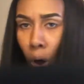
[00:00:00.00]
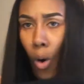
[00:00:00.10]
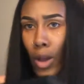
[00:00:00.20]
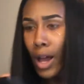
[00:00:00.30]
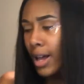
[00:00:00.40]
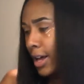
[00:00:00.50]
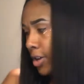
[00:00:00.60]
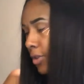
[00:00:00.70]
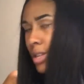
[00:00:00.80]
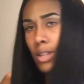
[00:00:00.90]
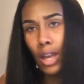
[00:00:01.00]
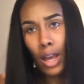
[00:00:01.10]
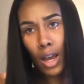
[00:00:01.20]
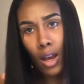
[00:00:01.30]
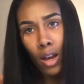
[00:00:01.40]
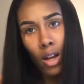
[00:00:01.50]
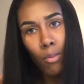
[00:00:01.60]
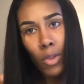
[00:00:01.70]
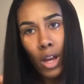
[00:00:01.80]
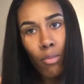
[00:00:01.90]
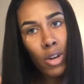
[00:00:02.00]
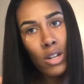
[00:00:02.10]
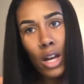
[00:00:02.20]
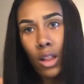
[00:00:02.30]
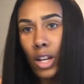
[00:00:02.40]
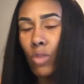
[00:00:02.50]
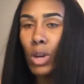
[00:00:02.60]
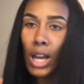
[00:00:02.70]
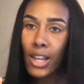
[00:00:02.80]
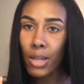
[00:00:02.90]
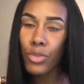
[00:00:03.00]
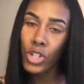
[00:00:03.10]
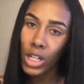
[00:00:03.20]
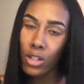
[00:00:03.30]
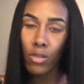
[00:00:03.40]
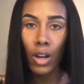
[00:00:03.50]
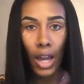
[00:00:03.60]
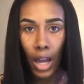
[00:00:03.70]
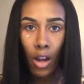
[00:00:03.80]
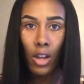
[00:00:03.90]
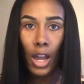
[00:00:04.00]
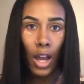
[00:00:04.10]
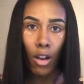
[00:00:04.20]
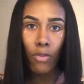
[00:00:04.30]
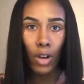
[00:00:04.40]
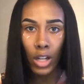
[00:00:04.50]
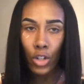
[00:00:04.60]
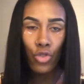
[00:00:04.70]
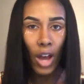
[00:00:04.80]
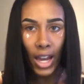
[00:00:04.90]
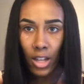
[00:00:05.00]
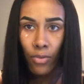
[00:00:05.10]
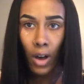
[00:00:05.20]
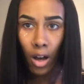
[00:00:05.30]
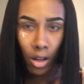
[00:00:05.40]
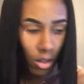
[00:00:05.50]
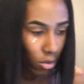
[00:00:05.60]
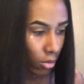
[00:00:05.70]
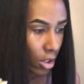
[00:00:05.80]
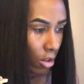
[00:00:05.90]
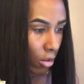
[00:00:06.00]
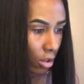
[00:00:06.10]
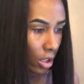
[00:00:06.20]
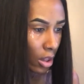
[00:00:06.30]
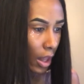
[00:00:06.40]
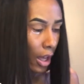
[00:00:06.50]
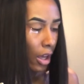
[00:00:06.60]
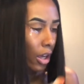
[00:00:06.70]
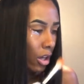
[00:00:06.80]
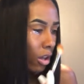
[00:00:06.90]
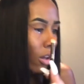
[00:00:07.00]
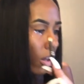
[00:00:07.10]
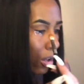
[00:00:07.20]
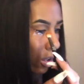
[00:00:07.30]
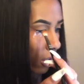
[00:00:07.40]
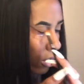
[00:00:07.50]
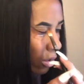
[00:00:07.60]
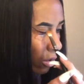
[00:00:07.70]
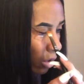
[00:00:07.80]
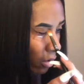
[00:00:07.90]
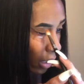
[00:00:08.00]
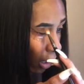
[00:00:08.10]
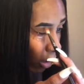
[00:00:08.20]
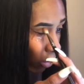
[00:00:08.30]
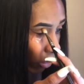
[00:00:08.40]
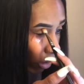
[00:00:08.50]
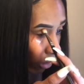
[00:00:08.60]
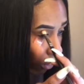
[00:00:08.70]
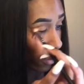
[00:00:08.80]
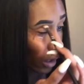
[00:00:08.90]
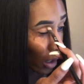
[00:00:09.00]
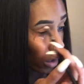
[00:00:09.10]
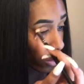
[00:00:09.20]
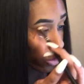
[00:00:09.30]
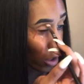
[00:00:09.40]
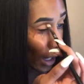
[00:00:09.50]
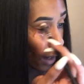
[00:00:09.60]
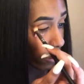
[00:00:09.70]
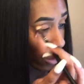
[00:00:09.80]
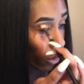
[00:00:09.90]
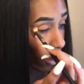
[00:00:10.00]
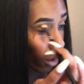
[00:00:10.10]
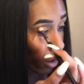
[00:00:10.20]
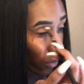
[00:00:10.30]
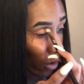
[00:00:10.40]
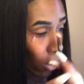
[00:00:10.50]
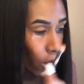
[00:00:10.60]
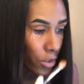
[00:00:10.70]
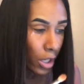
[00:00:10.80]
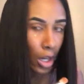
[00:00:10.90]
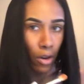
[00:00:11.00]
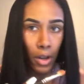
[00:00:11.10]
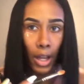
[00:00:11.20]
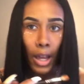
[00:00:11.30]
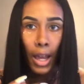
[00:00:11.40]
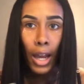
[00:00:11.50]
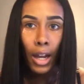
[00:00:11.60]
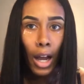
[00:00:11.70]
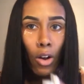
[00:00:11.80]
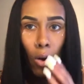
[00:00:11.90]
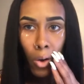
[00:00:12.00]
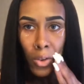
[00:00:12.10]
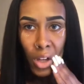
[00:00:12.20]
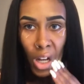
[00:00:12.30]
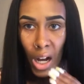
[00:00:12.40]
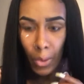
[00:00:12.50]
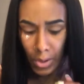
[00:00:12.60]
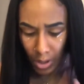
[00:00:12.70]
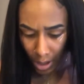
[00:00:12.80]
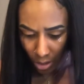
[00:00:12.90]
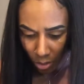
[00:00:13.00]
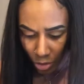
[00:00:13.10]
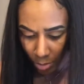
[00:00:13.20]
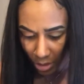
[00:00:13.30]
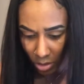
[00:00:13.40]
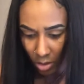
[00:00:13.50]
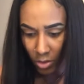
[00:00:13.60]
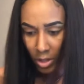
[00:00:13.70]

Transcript: oh, y'all got greasy hair. And I'm like, bitch, at least we got some sheen to our hair. Your hair is fucking dry as fuck, looking like the scarecrow. Then she had the nerve to call security, and I called it. I was like, yo, she about to call